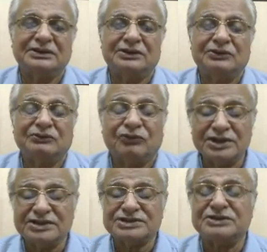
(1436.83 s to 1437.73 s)
What is
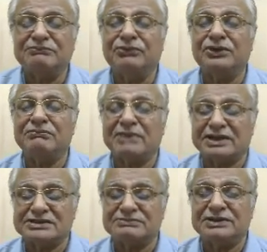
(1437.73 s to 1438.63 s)
the shipboard
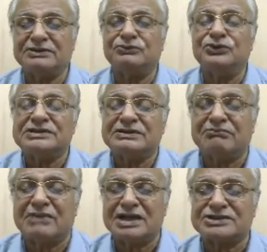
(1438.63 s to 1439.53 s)
management? Who is the
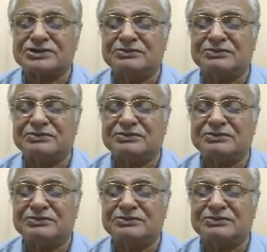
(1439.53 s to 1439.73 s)
master of the